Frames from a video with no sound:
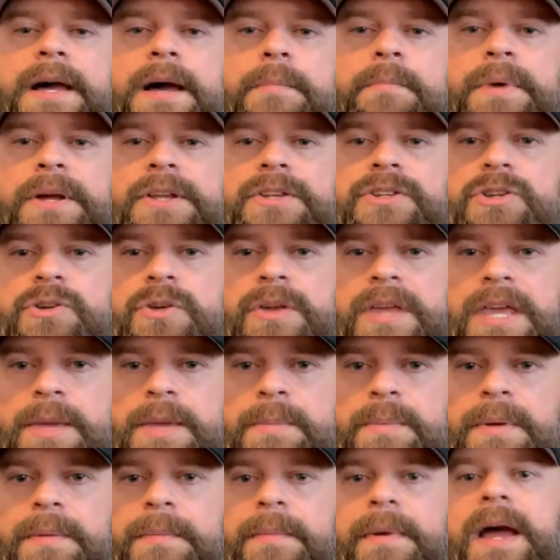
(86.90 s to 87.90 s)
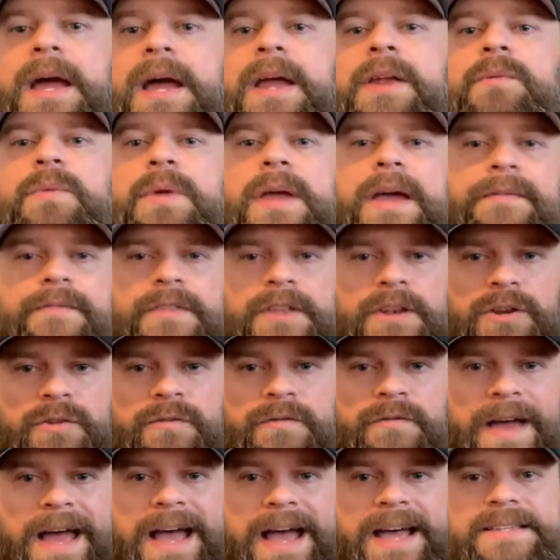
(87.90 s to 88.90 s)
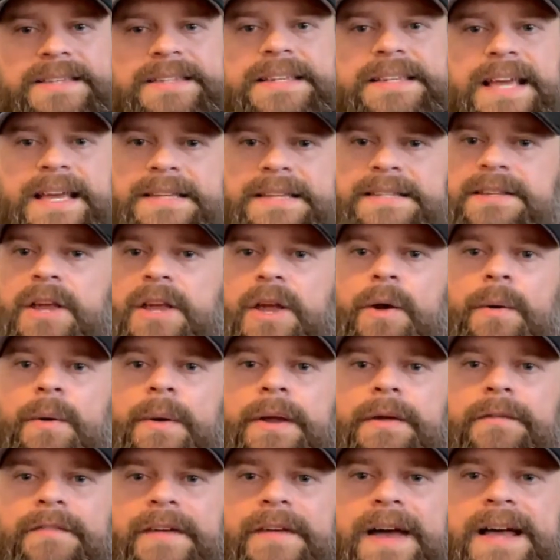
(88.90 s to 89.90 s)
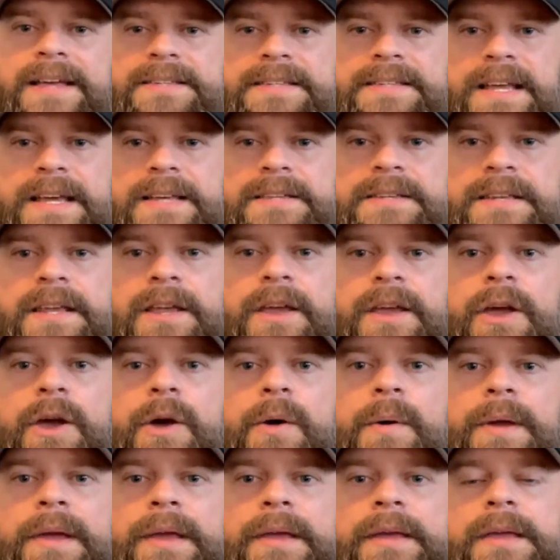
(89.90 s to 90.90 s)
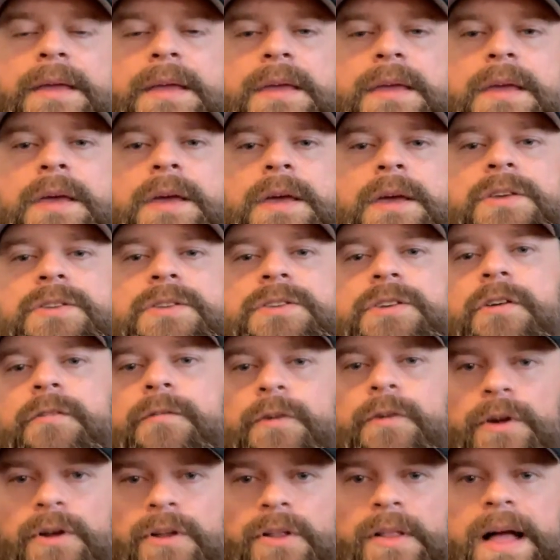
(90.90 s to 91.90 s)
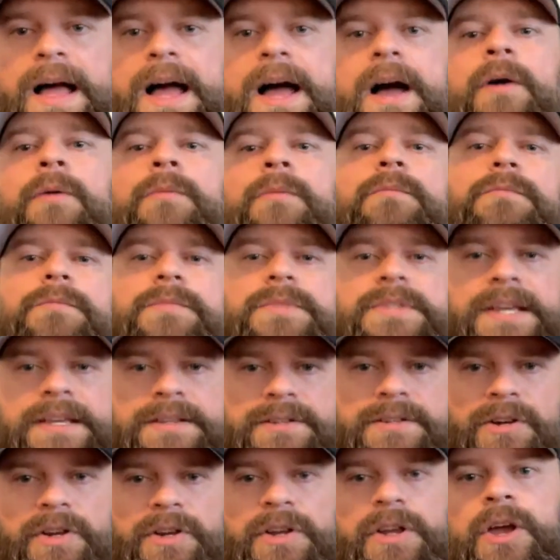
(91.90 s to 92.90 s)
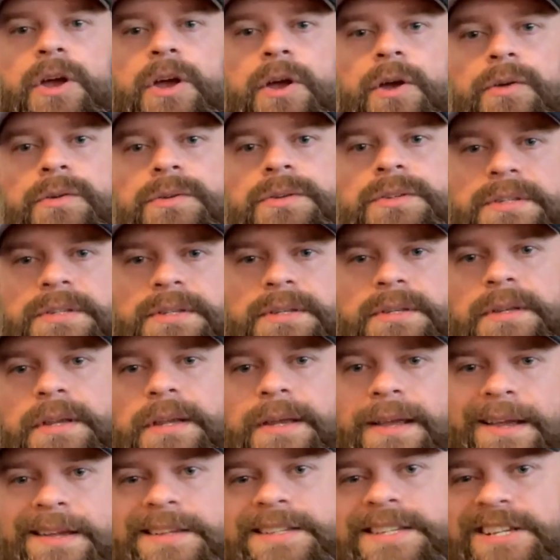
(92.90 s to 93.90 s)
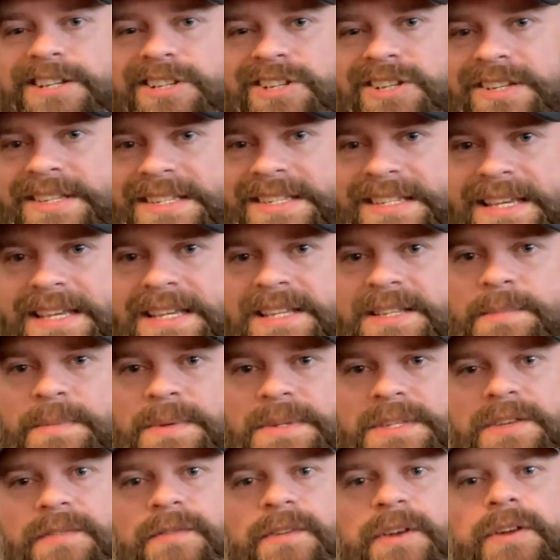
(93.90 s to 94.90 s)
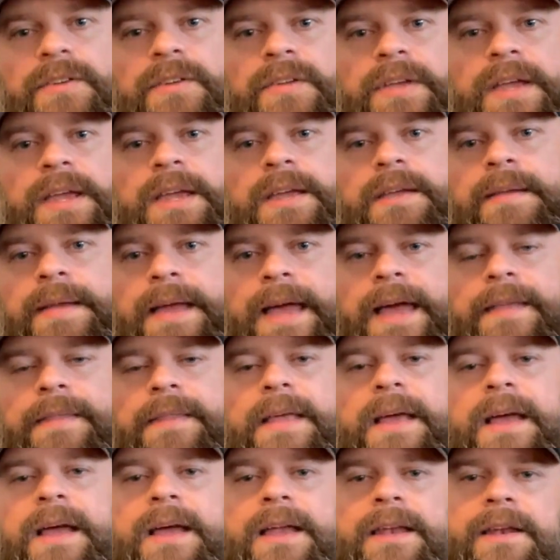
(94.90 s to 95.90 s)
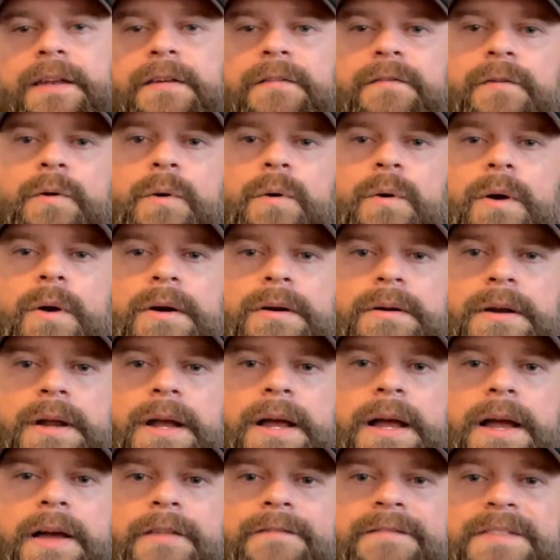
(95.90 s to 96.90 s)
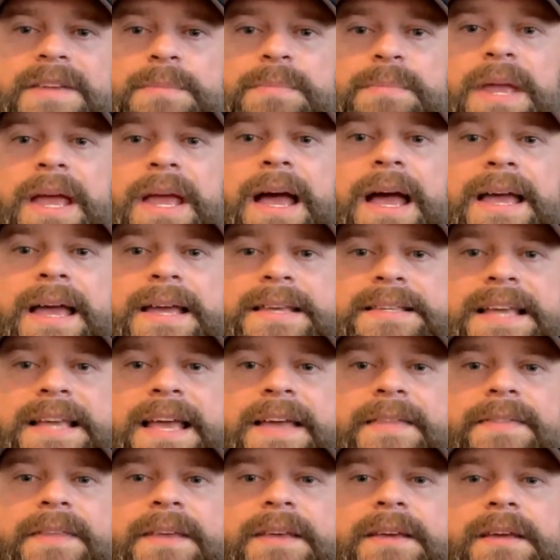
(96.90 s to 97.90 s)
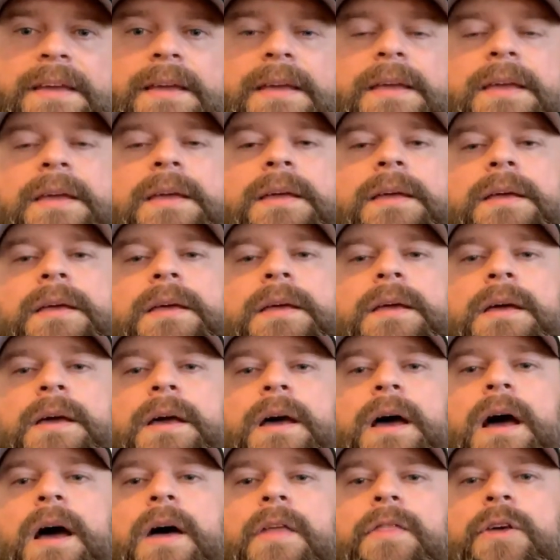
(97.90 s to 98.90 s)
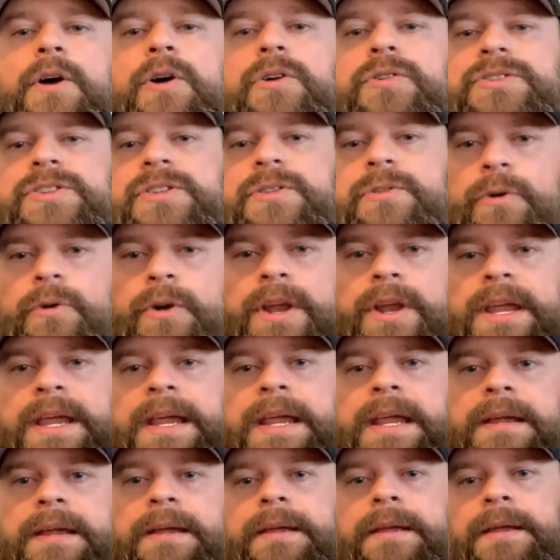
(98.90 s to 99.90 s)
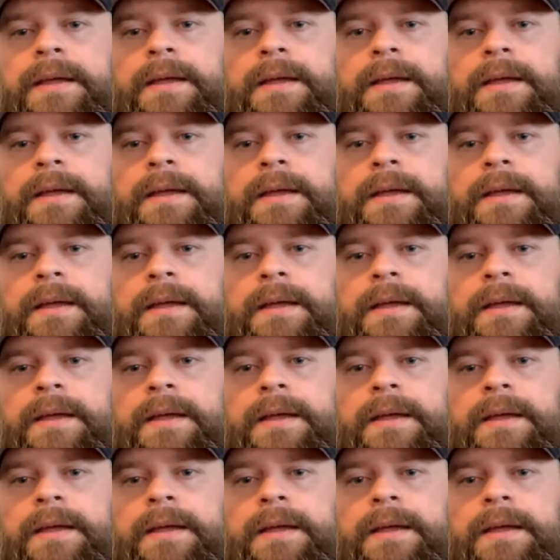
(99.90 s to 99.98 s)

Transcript: But do keep in mind we have the new fast testing going. So for clown, desert ghost, DGC specifically, and then for VPI xanthic, those three,